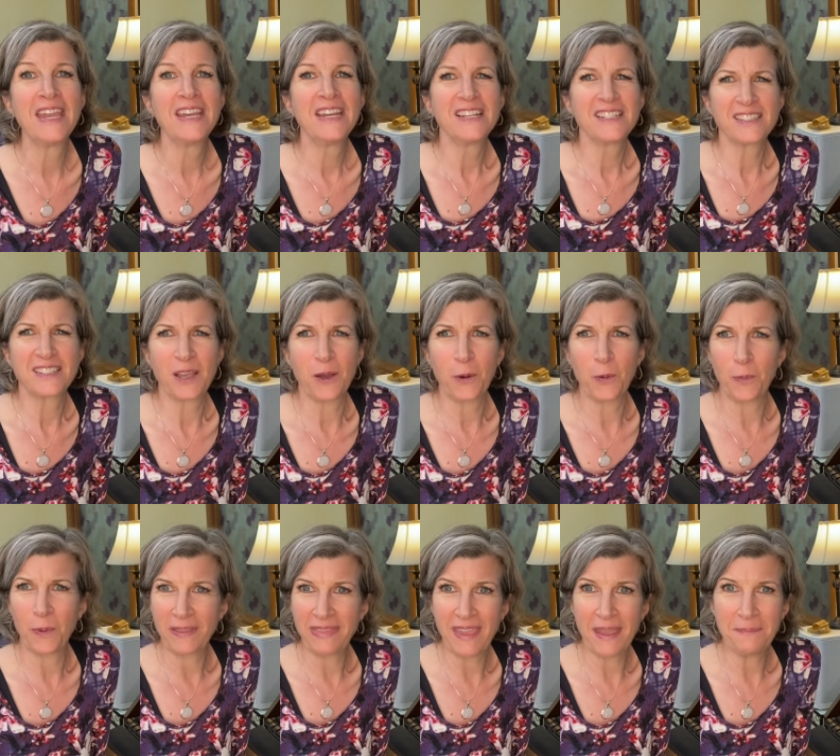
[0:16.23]
So,
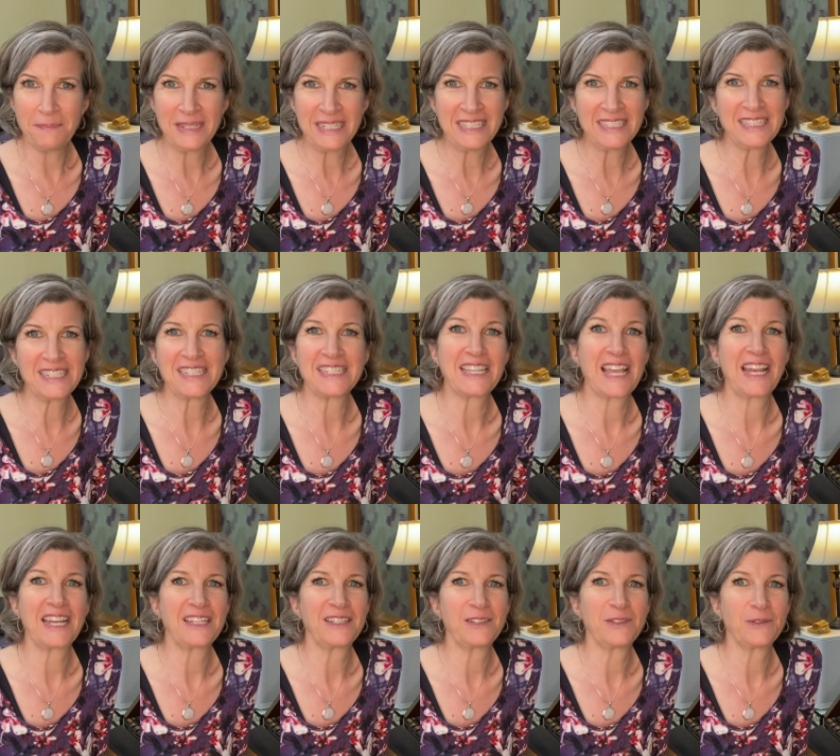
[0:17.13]
what that means is I
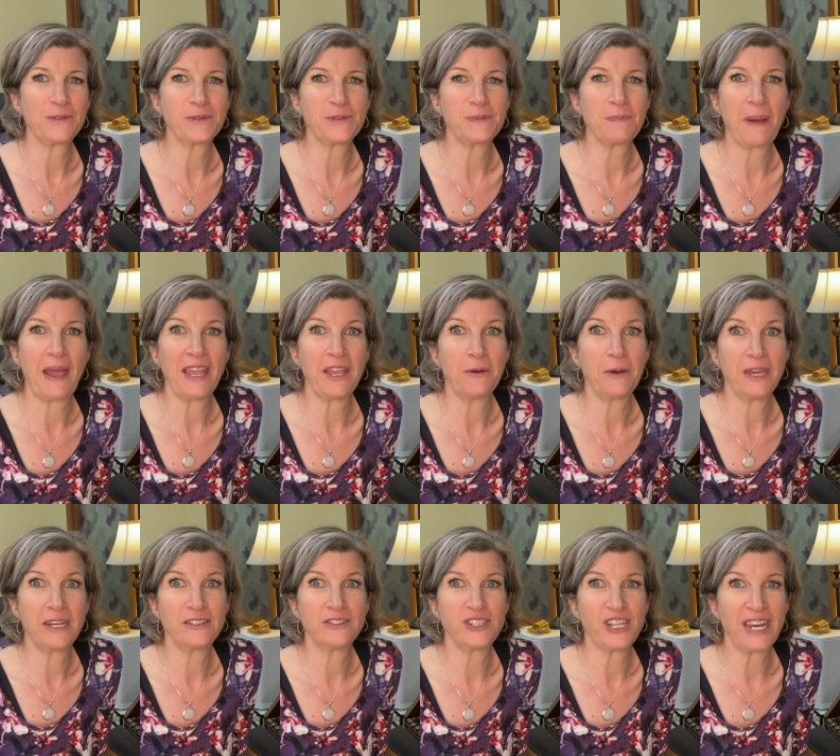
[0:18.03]
use
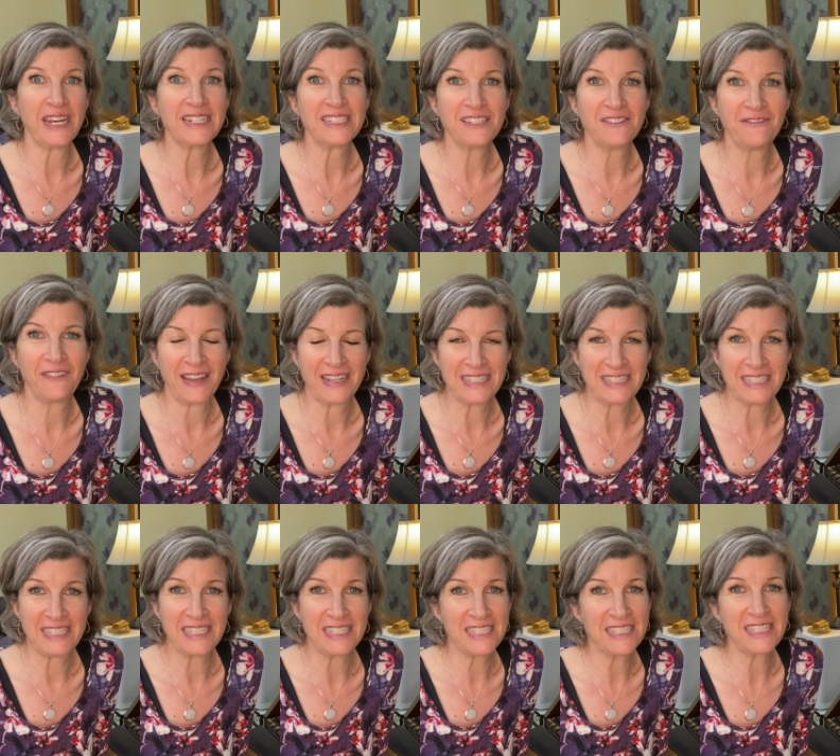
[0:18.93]
bioenergetic
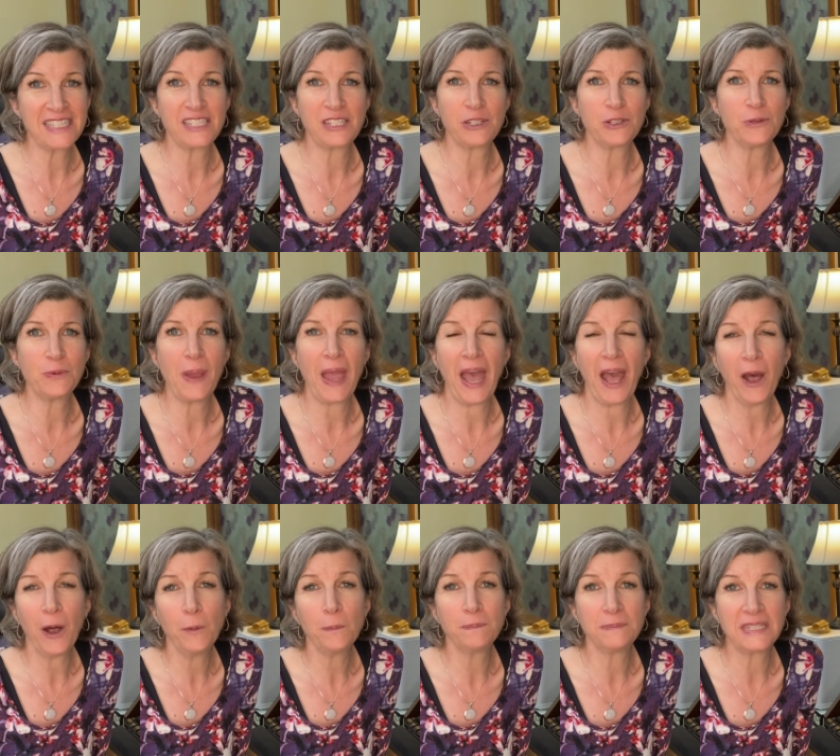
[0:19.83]
devices to
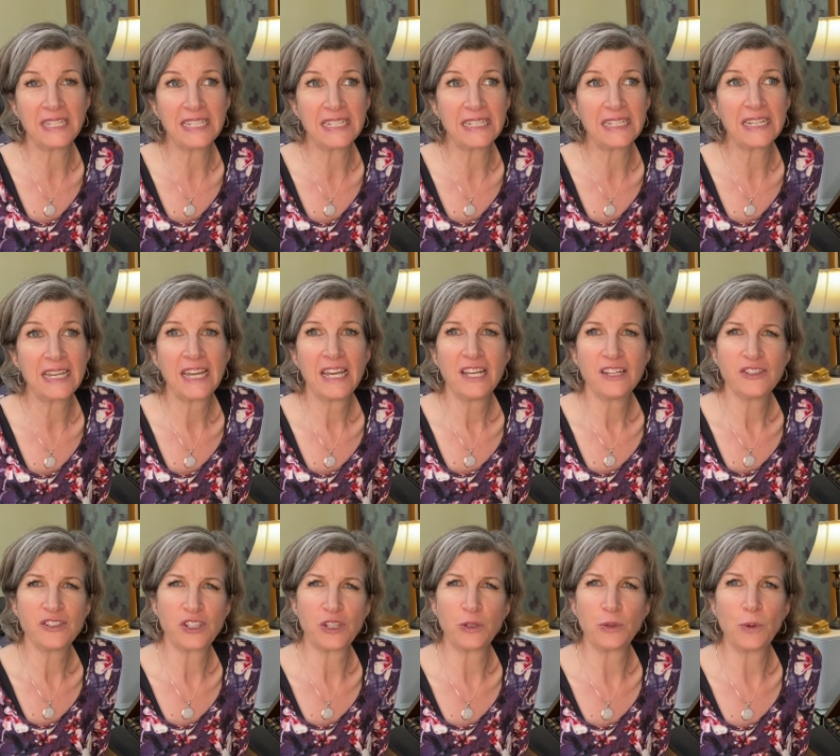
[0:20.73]
help me
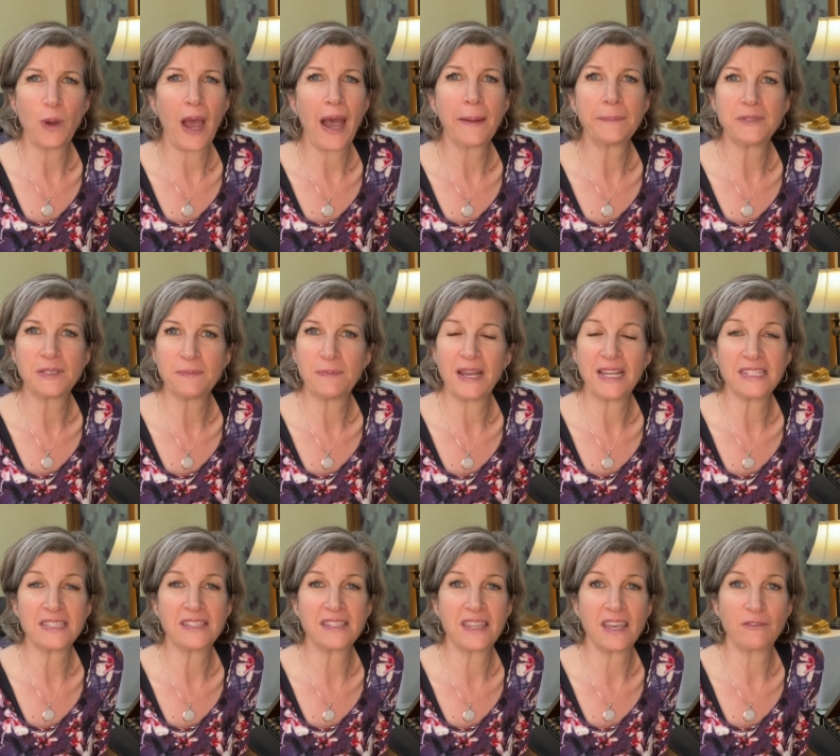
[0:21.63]
to
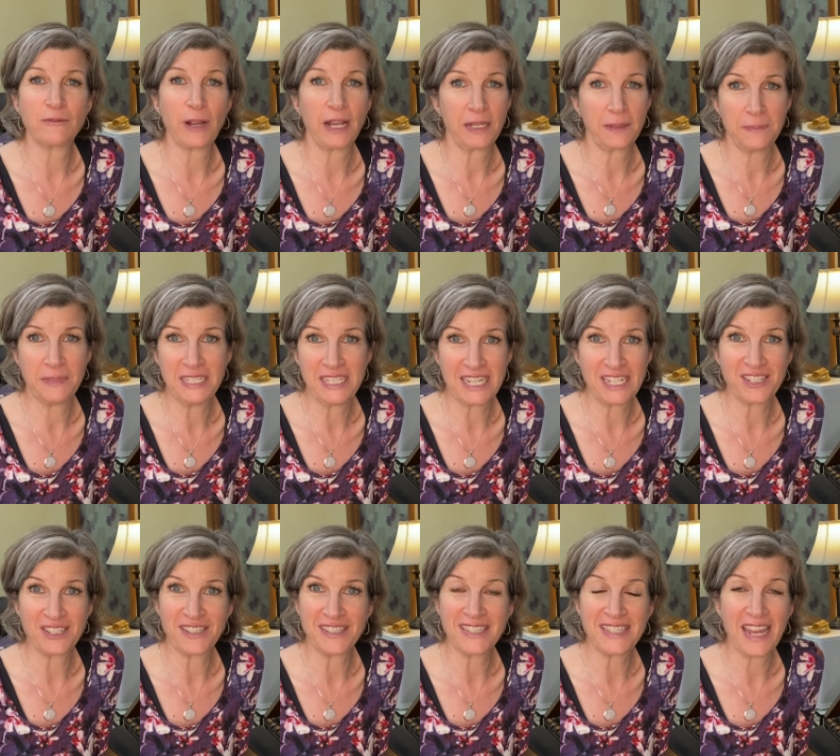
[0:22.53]
optimize the
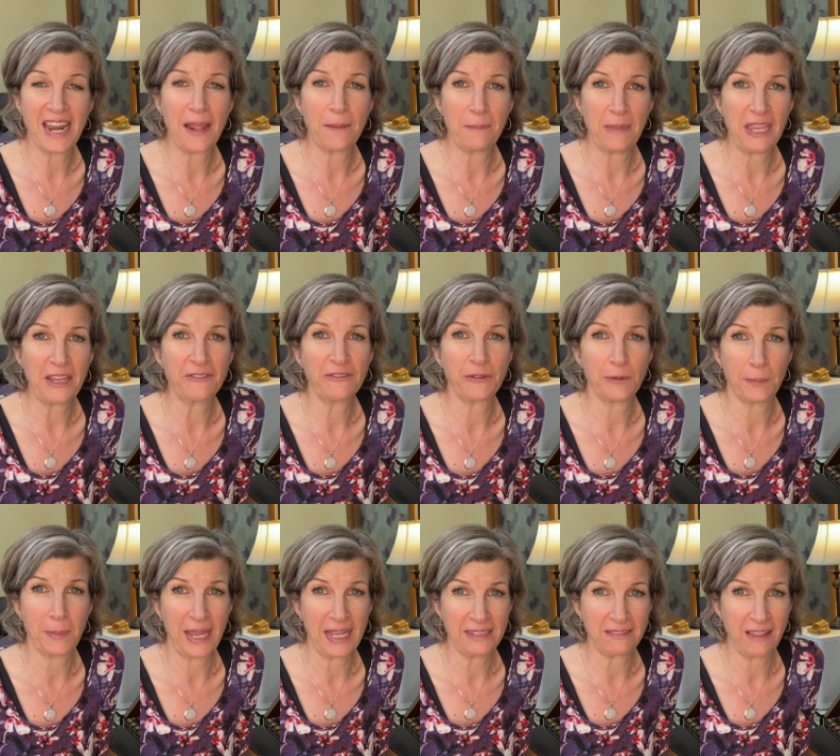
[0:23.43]
recommendations that I make for
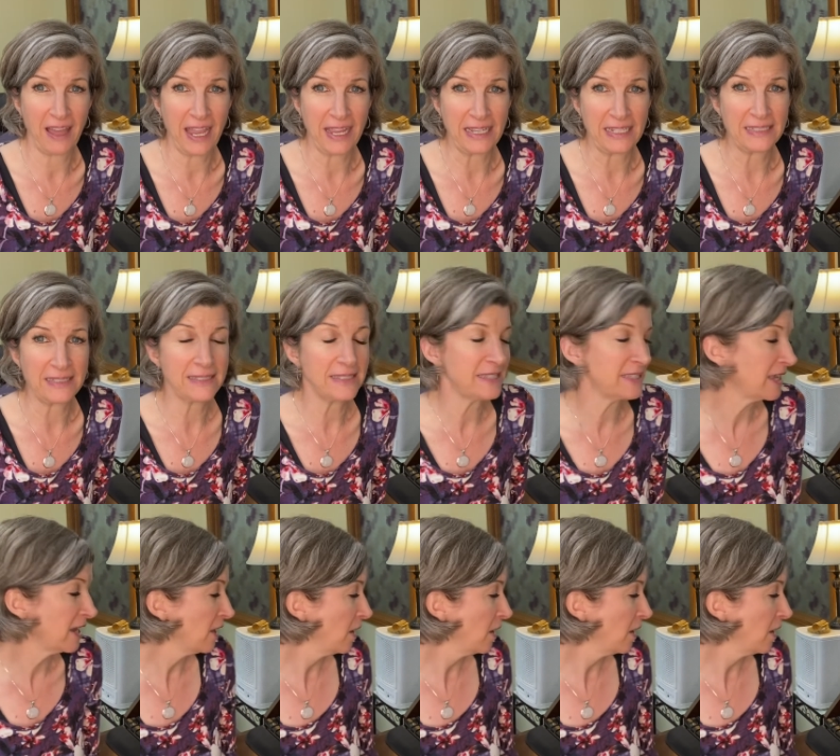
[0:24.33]
my clients.